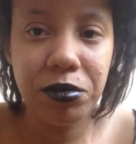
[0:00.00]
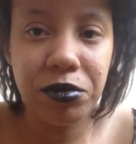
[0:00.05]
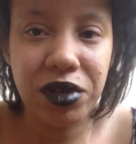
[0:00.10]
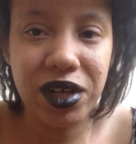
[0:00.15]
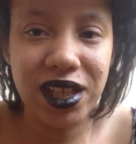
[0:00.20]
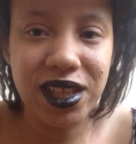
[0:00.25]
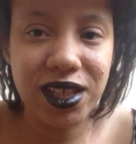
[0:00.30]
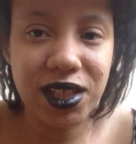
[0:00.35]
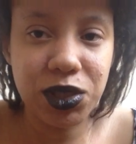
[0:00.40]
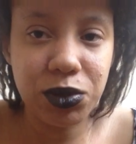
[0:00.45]

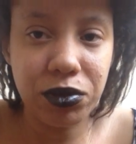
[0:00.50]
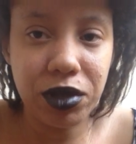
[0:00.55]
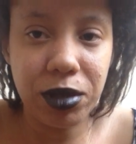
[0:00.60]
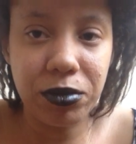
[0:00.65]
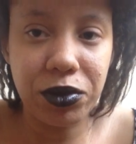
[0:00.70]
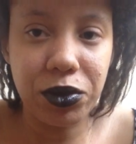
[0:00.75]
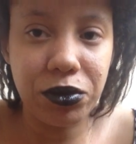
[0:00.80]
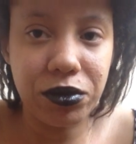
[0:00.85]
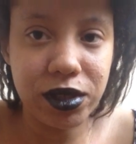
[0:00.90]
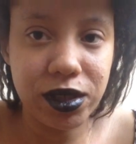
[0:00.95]
But in this one,
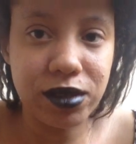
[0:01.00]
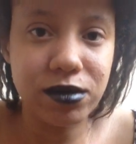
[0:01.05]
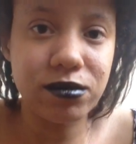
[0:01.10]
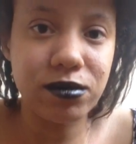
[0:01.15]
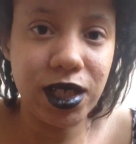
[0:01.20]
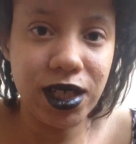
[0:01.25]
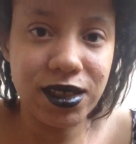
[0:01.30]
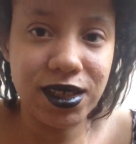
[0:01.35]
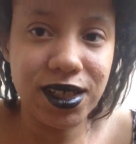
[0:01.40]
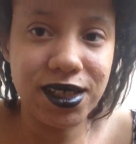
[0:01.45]
I'm going,
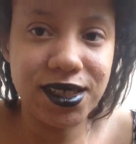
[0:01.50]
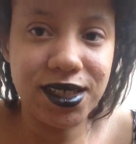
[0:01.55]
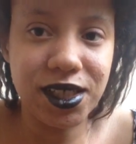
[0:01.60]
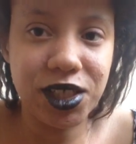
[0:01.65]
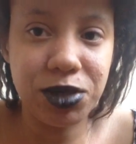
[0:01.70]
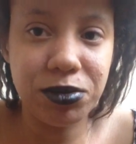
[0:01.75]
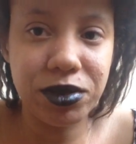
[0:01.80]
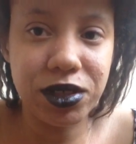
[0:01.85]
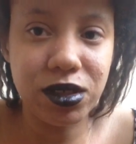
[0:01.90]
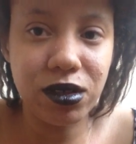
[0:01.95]
as I
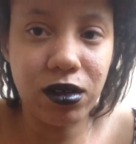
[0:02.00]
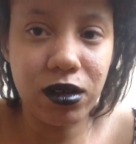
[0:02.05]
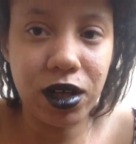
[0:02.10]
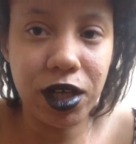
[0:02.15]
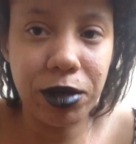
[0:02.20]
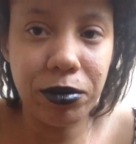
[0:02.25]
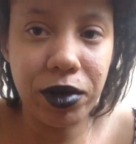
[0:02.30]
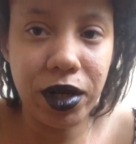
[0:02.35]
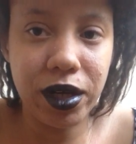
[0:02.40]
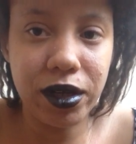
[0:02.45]
said, to be
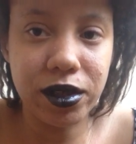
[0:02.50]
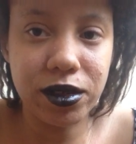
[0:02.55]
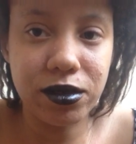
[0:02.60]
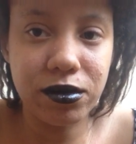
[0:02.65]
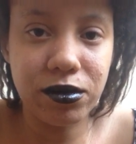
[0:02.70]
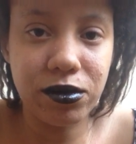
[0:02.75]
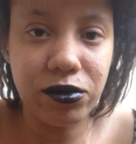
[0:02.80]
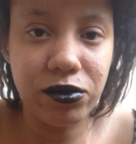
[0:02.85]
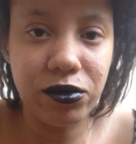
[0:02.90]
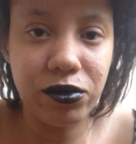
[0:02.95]
talking about it
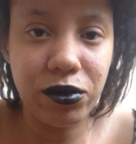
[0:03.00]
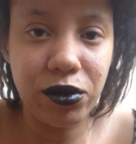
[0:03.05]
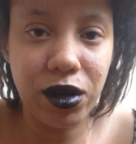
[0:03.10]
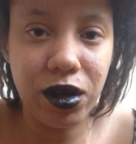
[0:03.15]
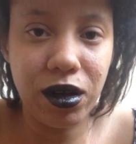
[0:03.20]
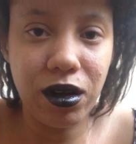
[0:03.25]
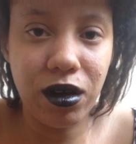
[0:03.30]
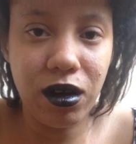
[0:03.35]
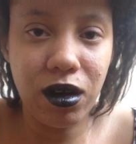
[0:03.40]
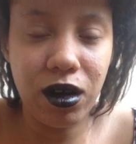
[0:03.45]

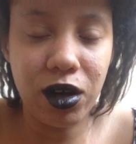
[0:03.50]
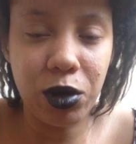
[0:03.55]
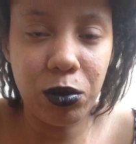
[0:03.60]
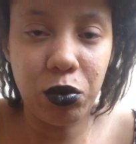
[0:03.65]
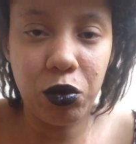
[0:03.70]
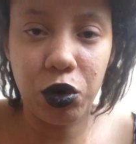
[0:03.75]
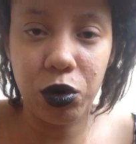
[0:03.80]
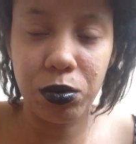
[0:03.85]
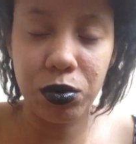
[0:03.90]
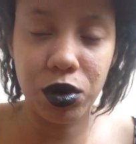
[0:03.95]
on a
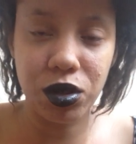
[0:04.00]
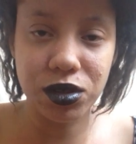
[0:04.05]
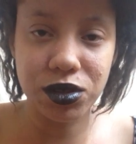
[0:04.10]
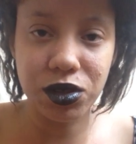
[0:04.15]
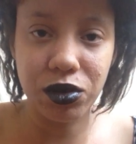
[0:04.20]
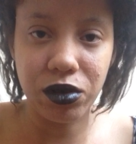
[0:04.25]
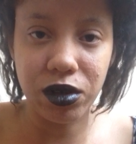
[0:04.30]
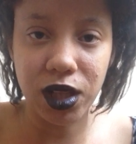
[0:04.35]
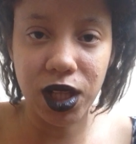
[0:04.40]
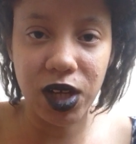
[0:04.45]
more
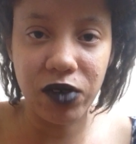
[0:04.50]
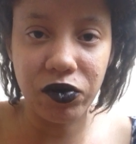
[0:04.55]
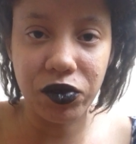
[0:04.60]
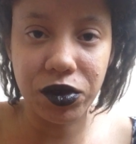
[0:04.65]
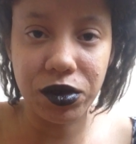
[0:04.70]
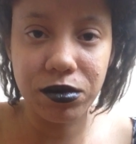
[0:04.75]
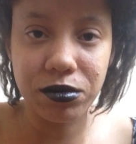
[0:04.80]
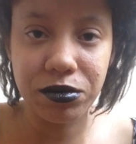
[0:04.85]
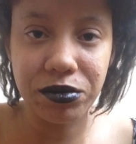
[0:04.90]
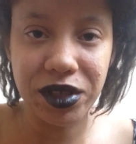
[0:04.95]
personal
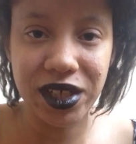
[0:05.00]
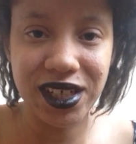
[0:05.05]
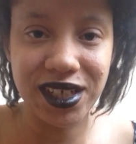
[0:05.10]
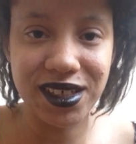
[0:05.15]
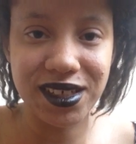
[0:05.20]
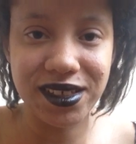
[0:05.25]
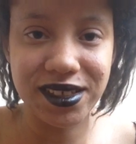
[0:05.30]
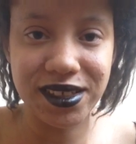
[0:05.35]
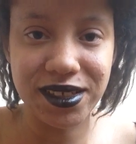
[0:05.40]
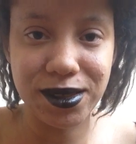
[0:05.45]
level,
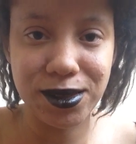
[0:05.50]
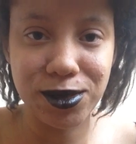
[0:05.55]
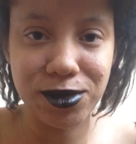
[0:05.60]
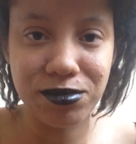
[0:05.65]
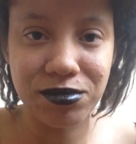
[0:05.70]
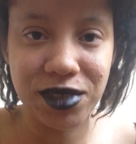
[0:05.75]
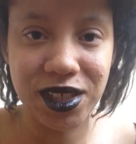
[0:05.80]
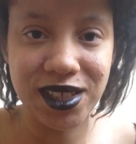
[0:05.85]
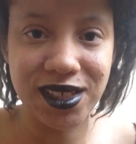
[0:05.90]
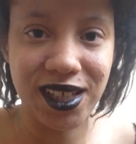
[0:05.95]
because
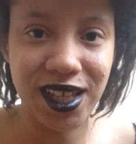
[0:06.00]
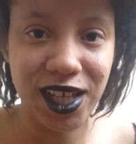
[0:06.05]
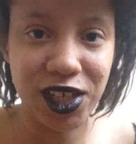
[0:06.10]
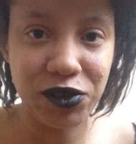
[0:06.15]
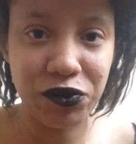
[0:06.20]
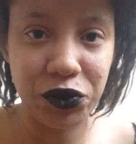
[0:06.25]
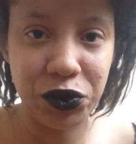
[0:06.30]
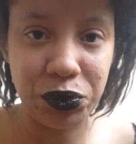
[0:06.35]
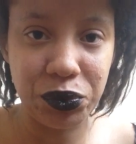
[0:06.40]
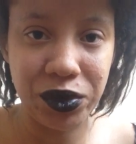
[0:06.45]
these
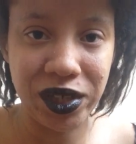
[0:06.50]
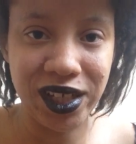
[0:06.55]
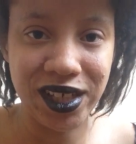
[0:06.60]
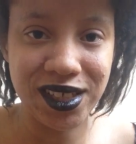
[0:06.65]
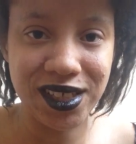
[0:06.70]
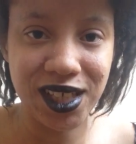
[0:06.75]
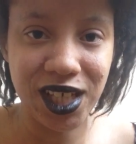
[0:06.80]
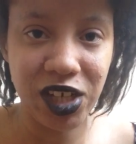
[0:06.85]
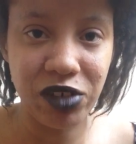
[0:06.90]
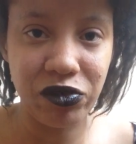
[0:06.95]
last few
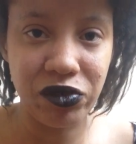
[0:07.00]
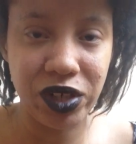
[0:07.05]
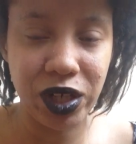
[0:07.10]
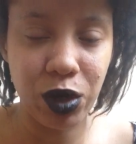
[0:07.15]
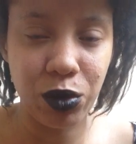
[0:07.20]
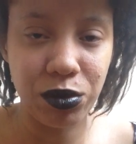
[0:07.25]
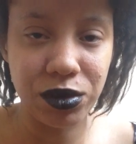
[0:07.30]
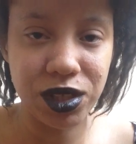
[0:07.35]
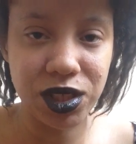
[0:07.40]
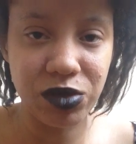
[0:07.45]
weeks I've
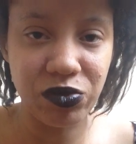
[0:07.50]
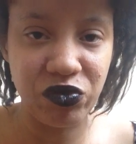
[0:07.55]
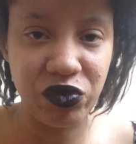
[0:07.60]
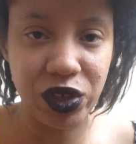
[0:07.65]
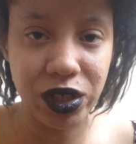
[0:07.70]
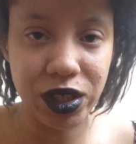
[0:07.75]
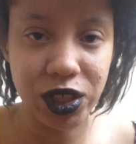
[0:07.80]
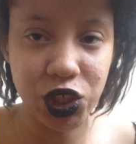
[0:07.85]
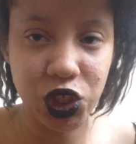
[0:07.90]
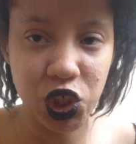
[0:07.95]
dealt with some
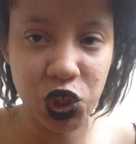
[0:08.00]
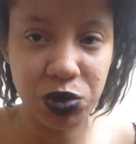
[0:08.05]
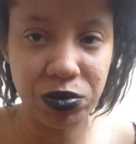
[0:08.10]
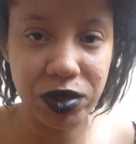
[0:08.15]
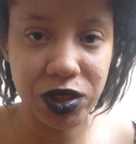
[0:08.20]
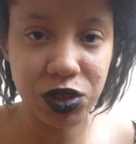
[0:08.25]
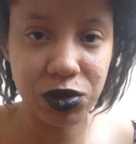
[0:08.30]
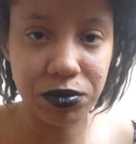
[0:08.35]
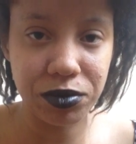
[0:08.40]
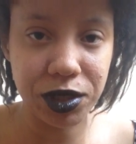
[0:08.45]
very
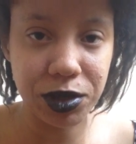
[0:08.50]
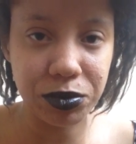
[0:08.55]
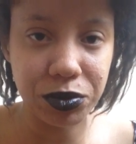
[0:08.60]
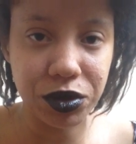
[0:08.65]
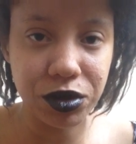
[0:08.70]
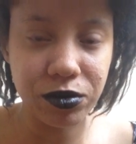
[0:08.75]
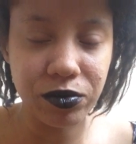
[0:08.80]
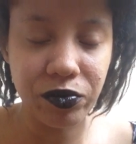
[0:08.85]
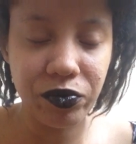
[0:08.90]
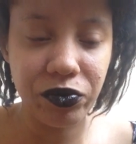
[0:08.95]
judgmental
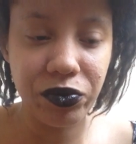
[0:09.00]
people.